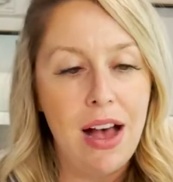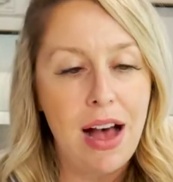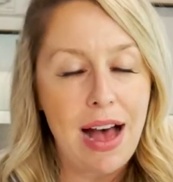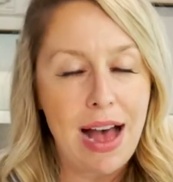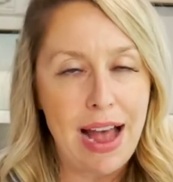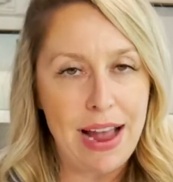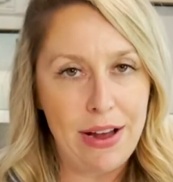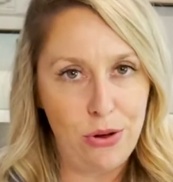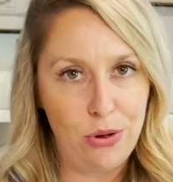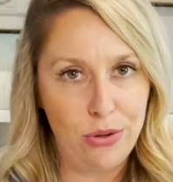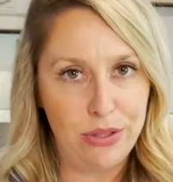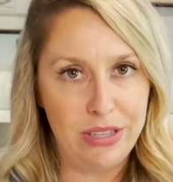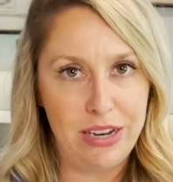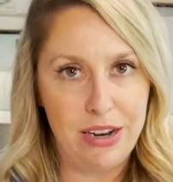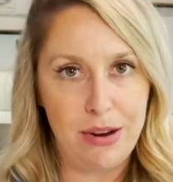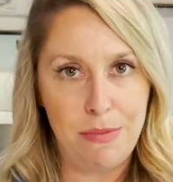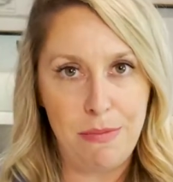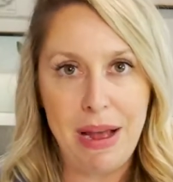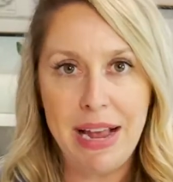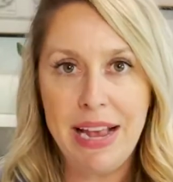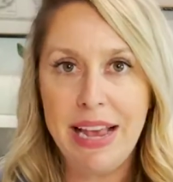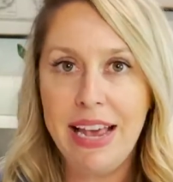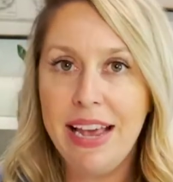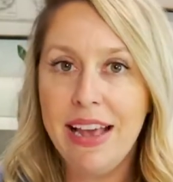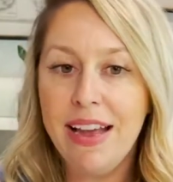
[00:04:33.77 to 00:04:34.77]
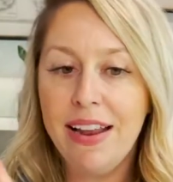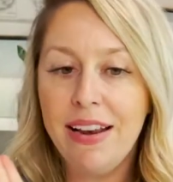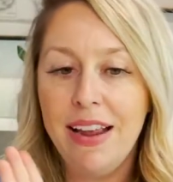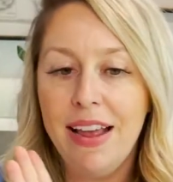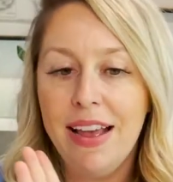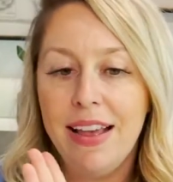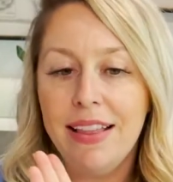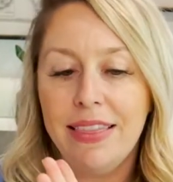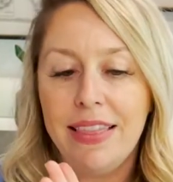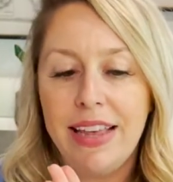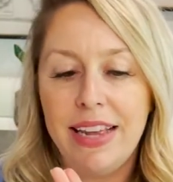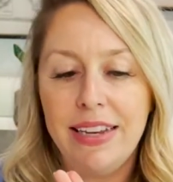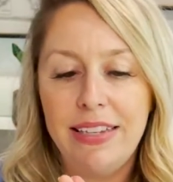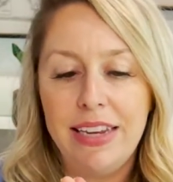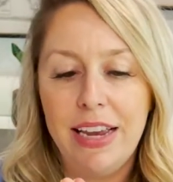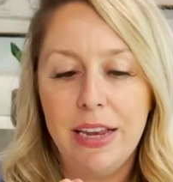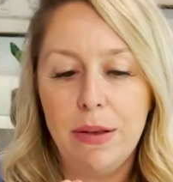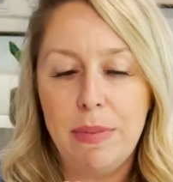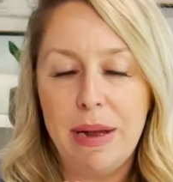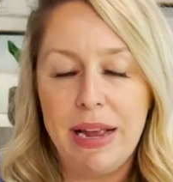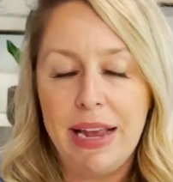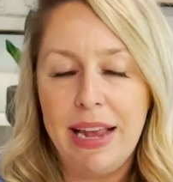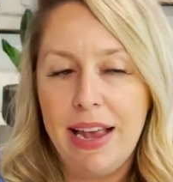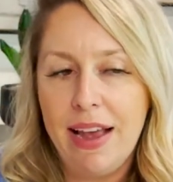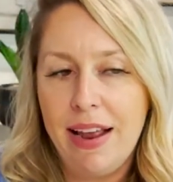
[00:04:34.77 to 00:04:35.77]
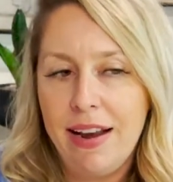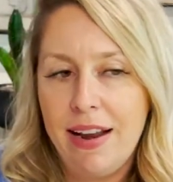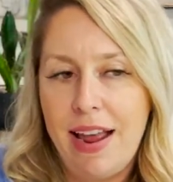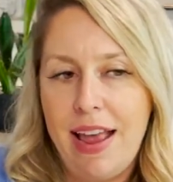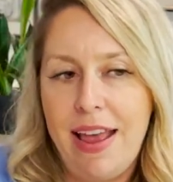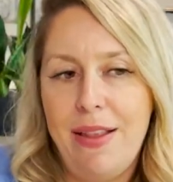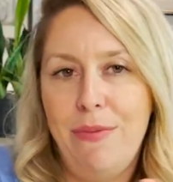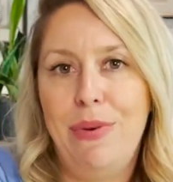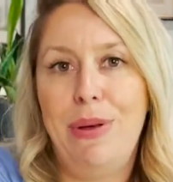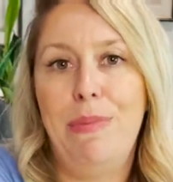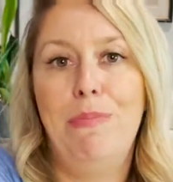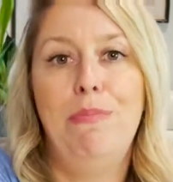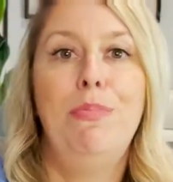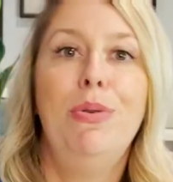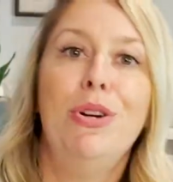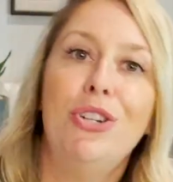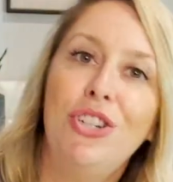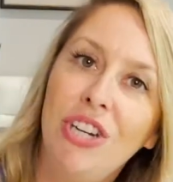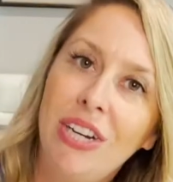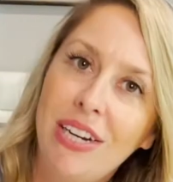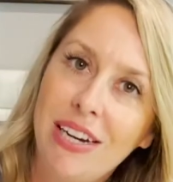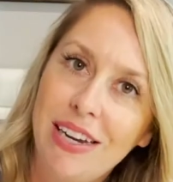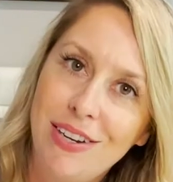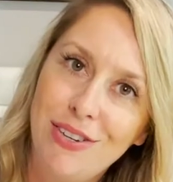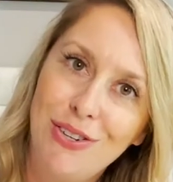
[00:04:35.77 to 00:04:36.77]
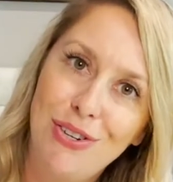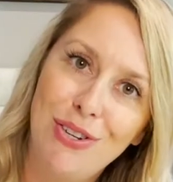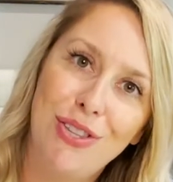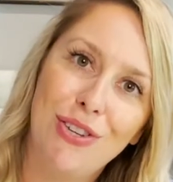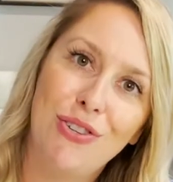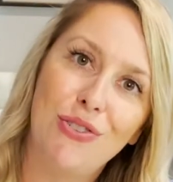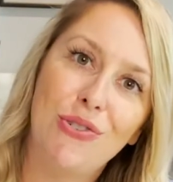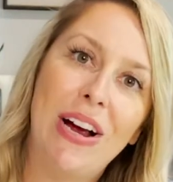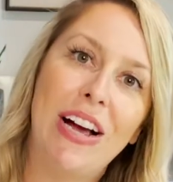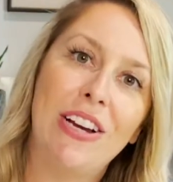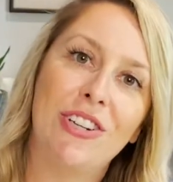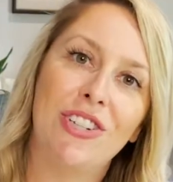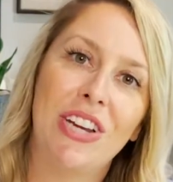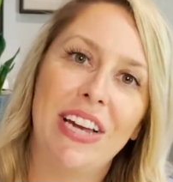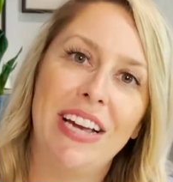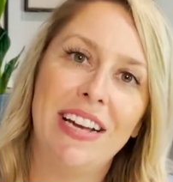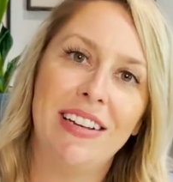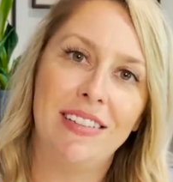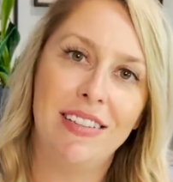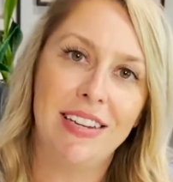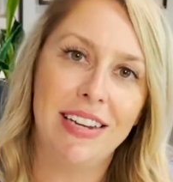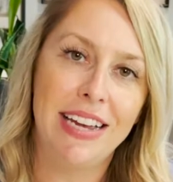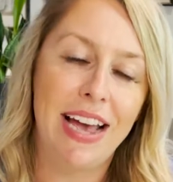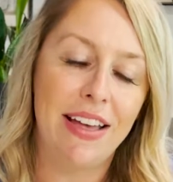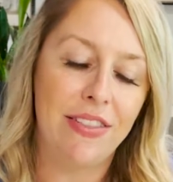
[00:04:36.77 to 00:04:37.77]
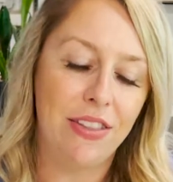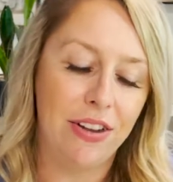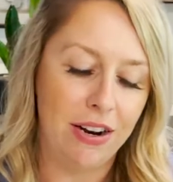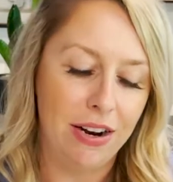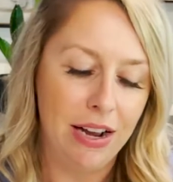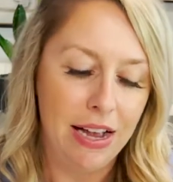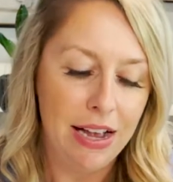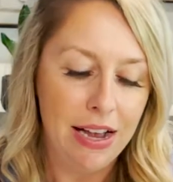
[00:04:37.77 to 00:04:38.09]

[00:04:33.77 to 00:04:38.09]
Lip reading: I hold it in my hand, they take my hand, and we push it into the trash can together.